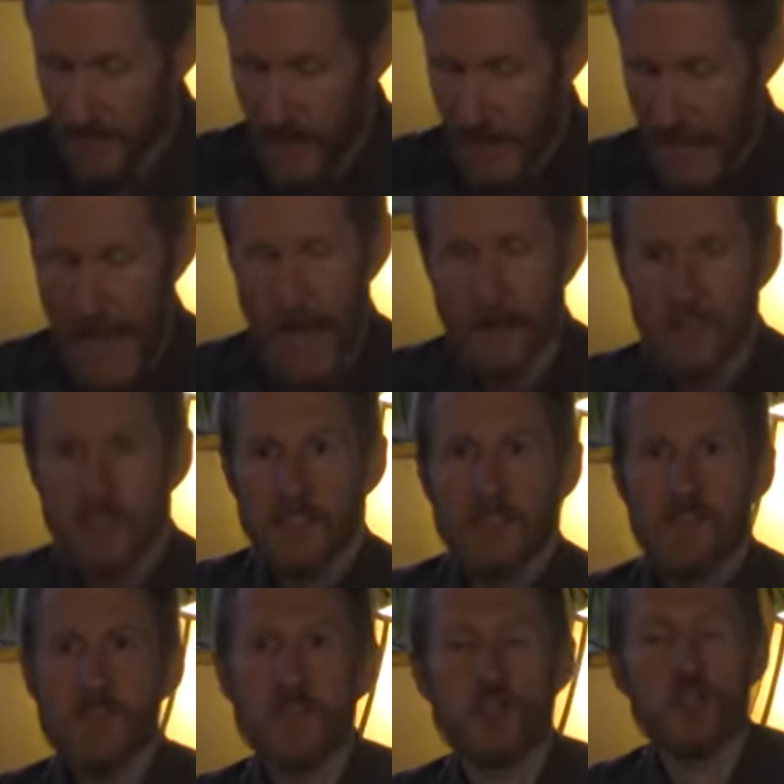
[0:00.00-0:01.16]
it,
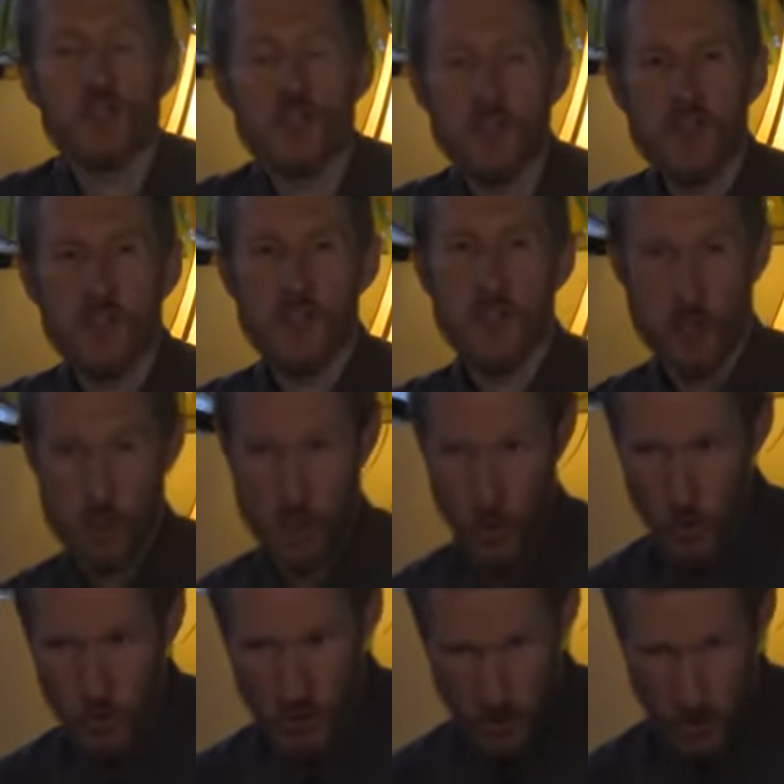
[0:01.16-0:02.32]
the
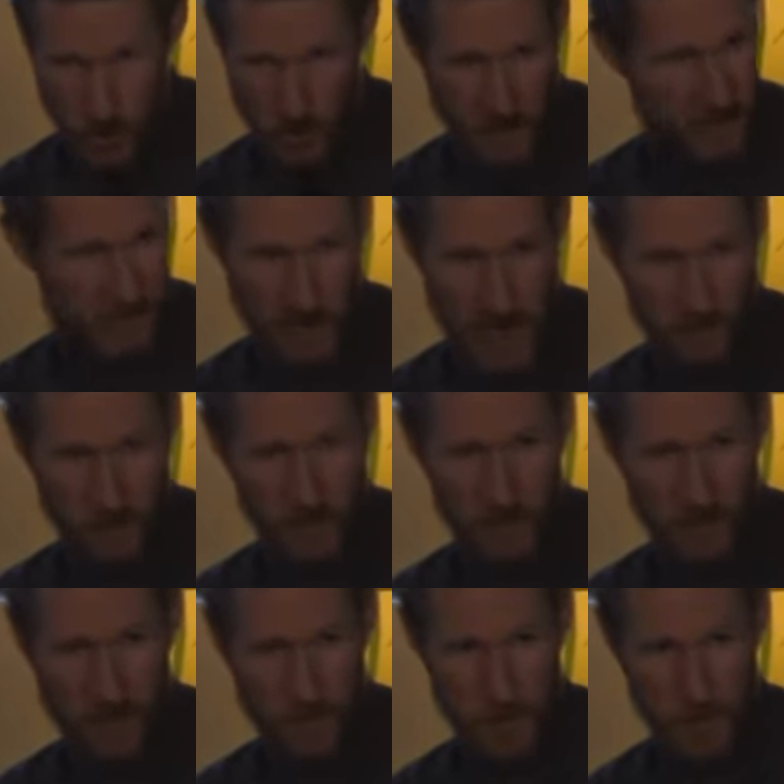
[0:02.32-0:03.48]
true church is not full
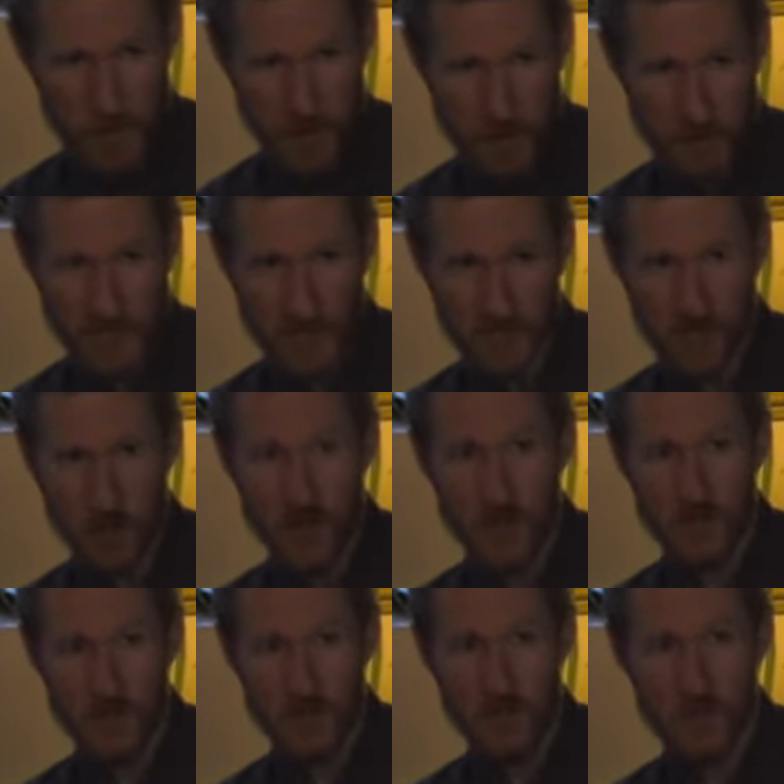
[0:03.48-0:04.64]
of hypocrites, because
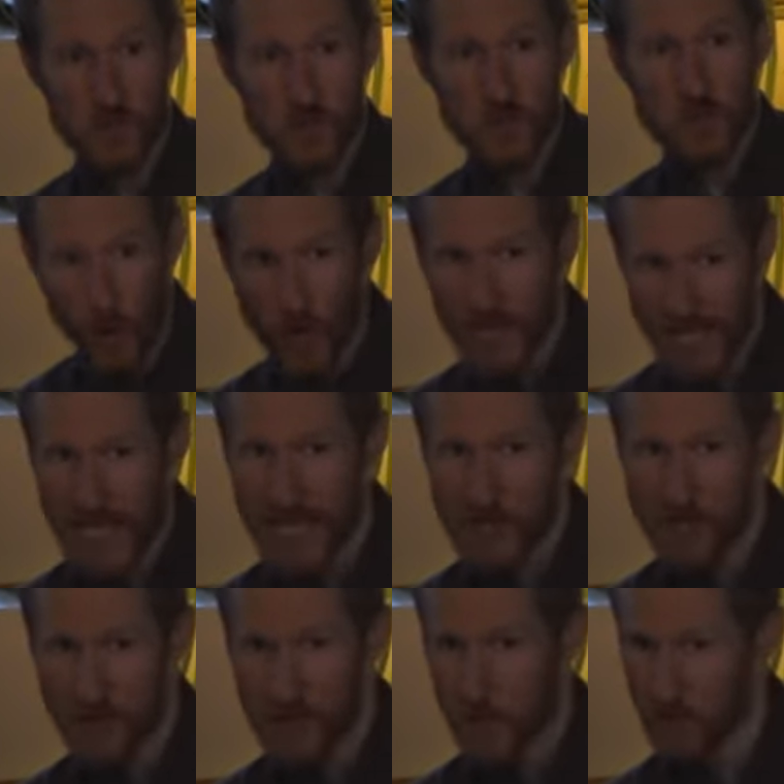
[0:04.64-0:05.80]
born-again
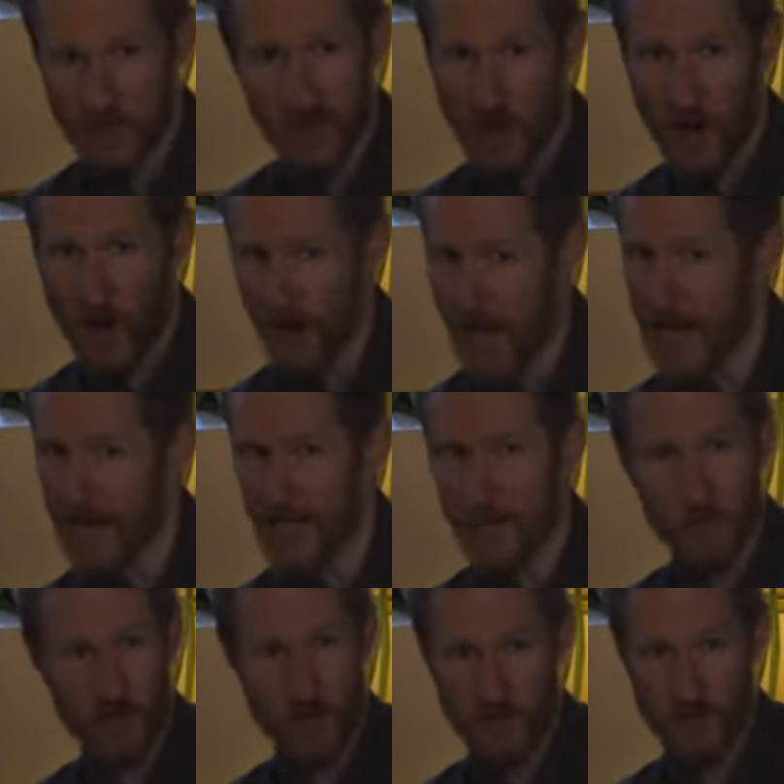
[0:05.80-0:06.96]
individuals are not
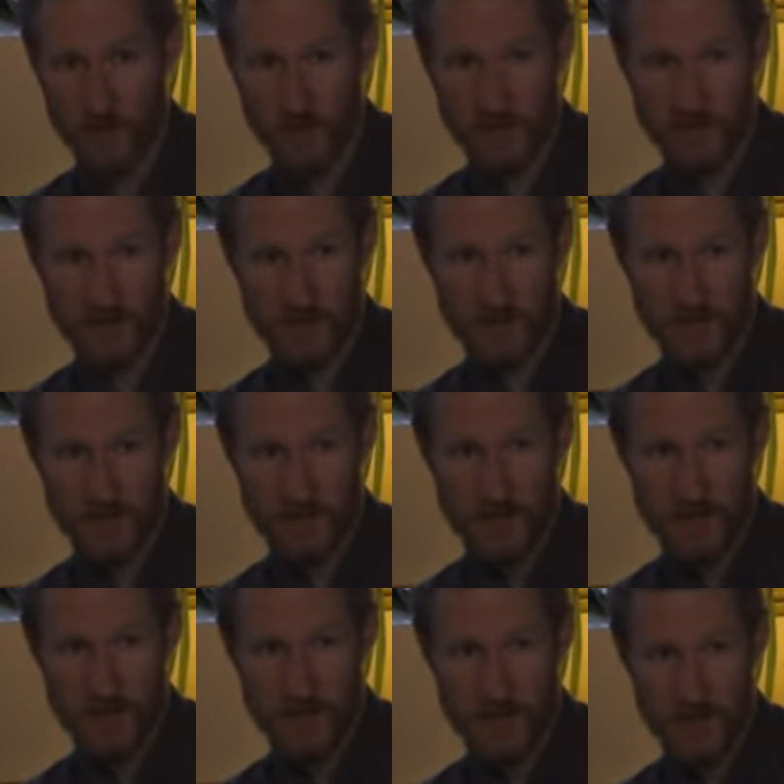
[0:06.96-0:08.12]
hypocritical.
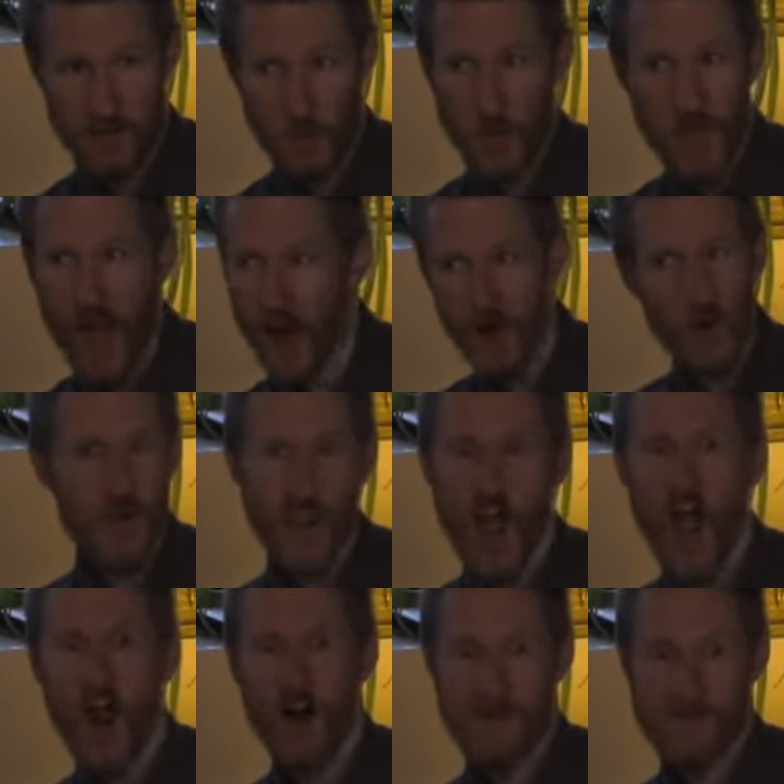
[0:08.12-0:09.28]
We are who we
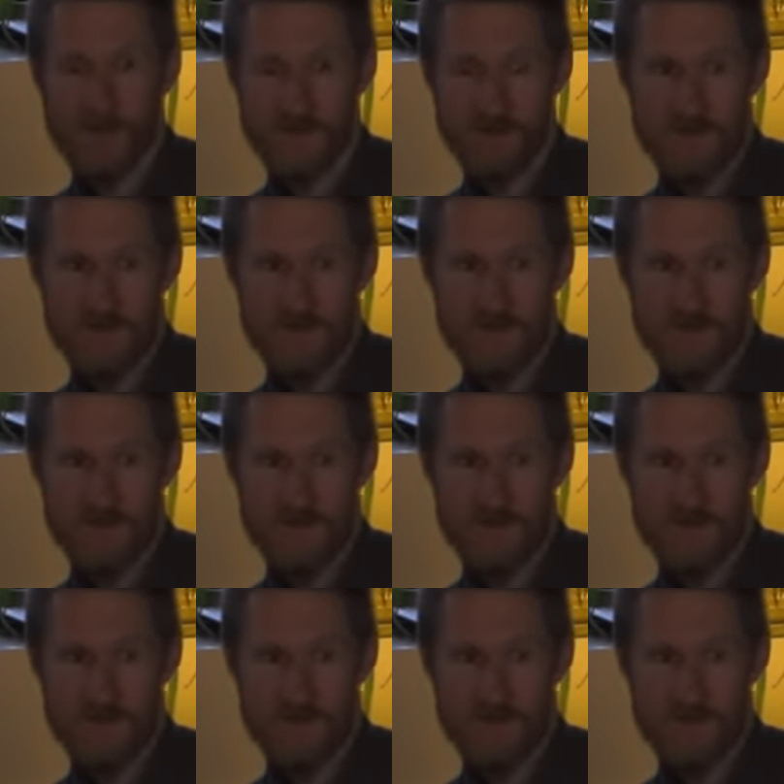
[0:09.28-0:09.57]
are.